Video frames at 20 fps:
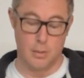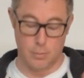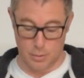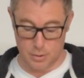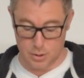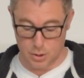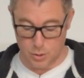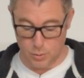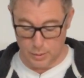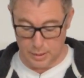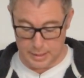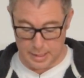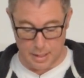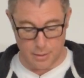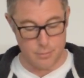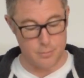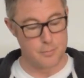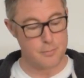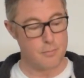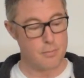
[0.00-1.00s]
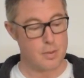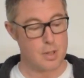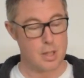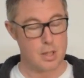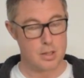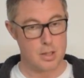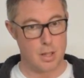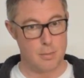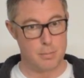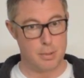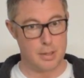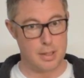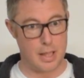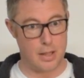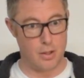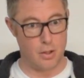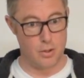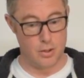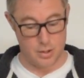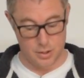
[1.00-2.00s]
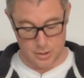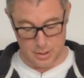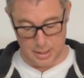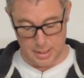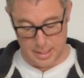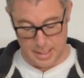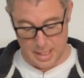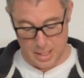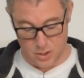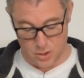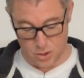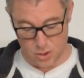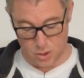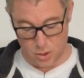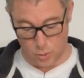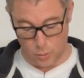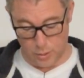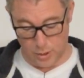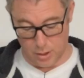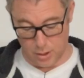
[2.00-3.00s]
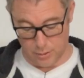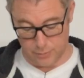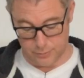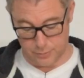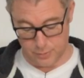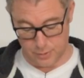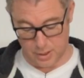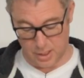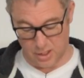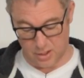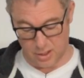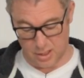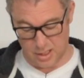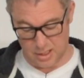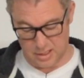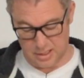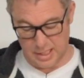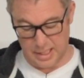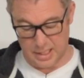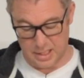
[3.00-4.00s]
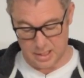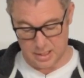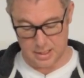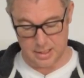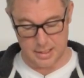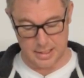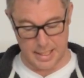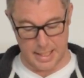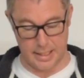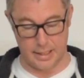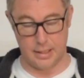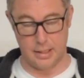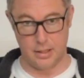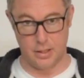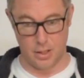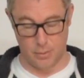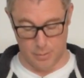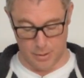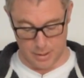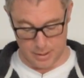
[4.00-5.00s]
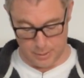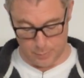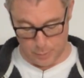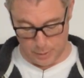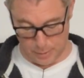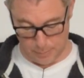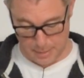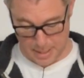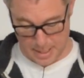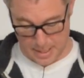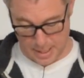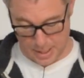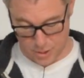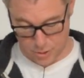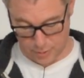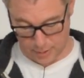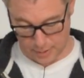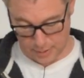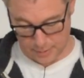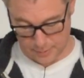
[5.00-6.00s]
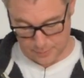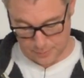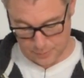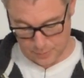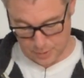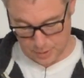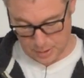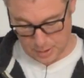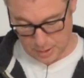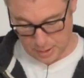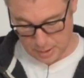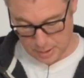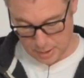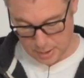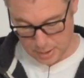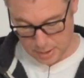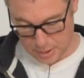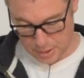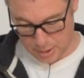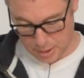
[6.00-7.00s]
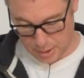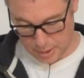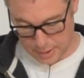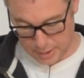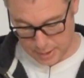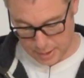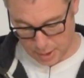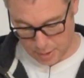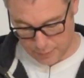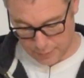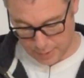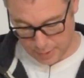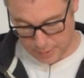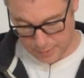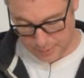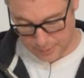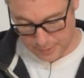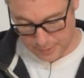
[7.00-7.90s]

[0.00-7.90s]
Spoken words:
you want to cool it down. Don't put that on until it is cool enough that you can at least handle it, otherwise it will make that shrink. Slide it over